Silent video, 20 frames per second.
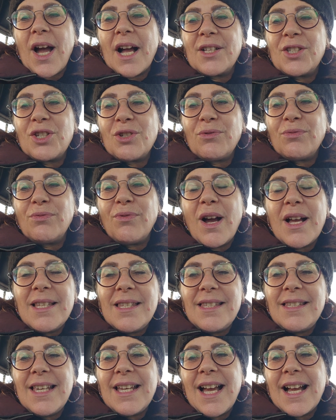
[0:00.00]
on
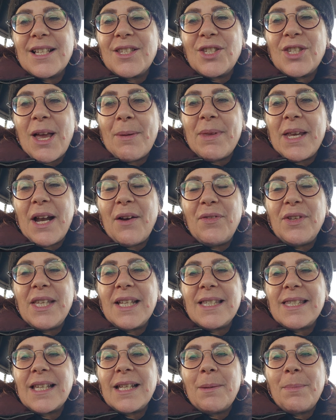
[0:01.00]
trusting Hashem that
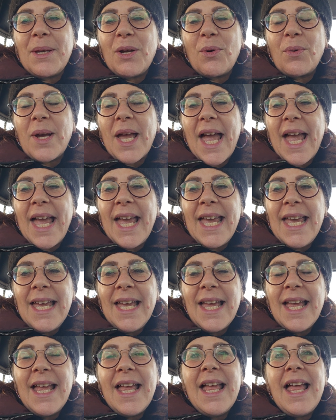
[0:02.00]
everything's going to be okay,
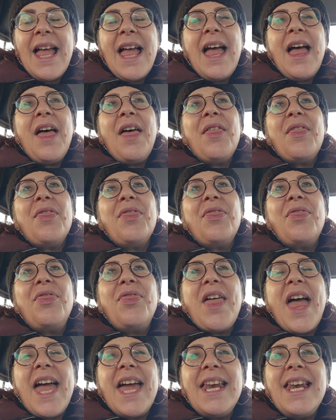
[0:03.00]

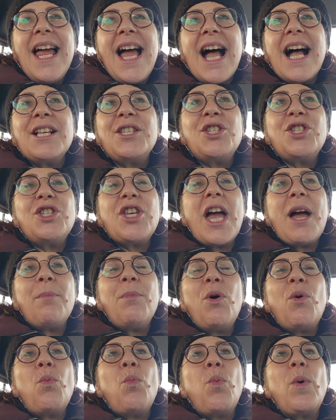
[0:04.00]
then
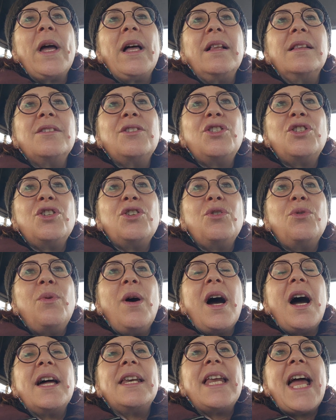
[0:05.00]
Hashem will do
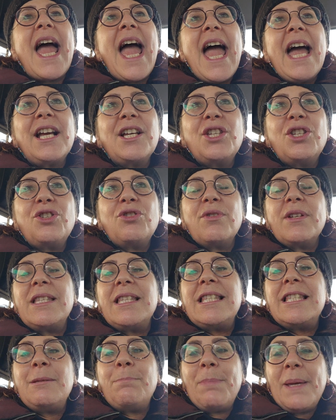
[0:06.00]
an extra
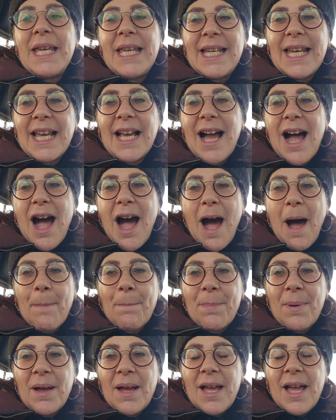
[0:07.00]
speeding
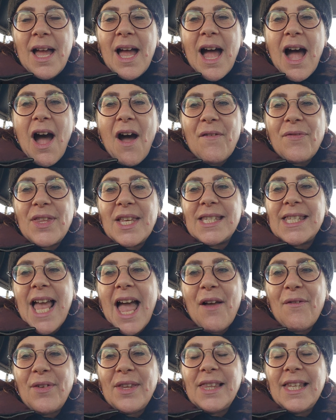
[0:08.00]
up of this
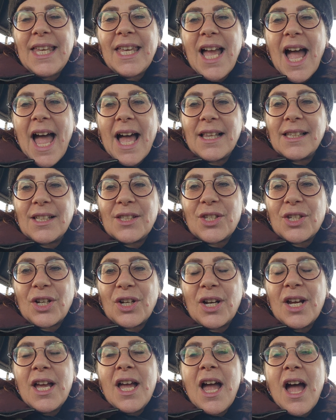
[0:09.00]
heavenly
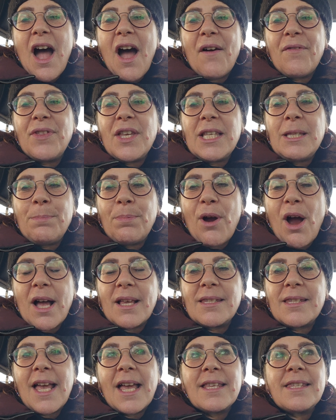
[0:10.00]
calendar, of this
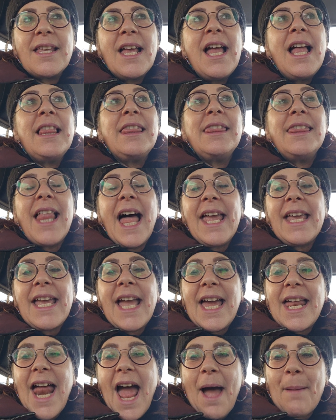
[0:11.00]
process, like
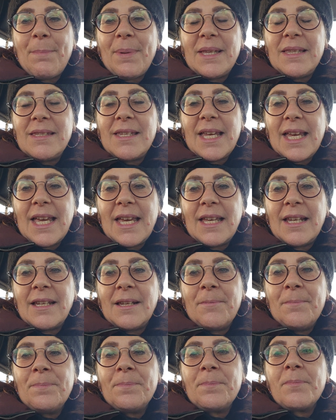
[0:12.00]
it happened
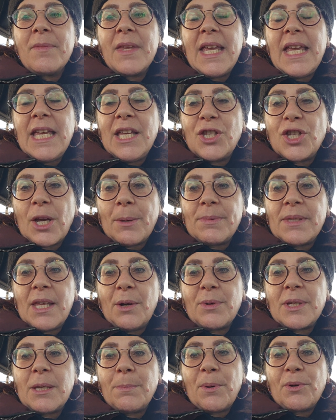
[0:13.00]
in Egypt. They
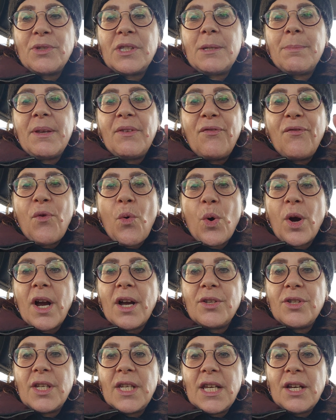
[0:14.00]
were supposed to be
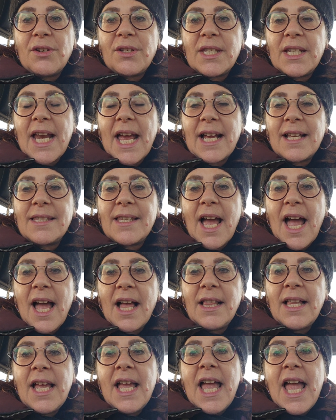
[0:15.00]
400 years in
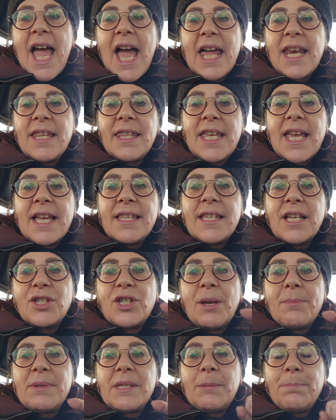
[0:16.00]
exile, and in the end
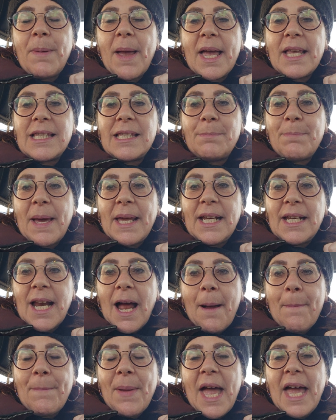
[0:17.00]
Hashem sped it
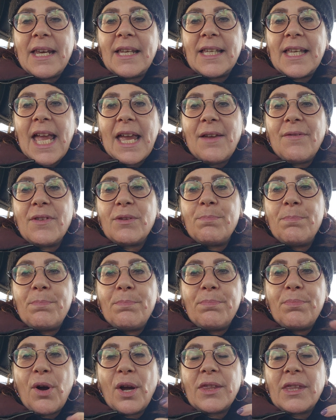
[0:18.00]
up and
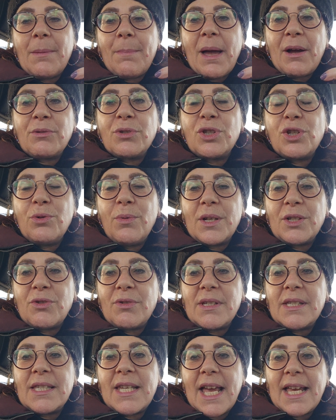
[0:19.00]
brought them out
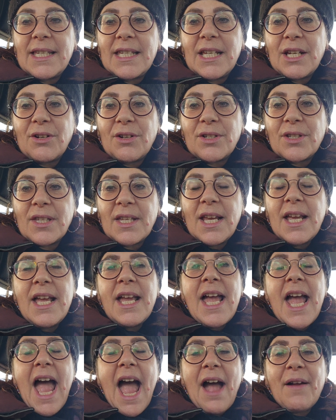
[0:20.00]
210 years
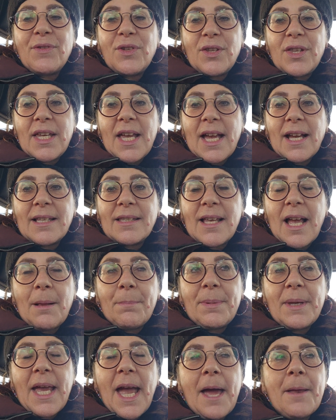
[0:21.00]
after the exile
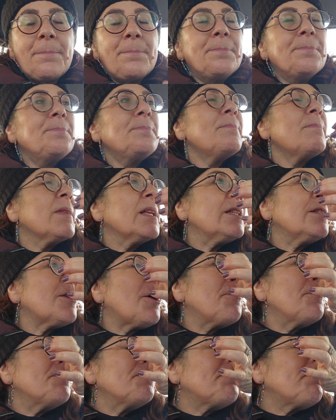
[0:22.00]
began. So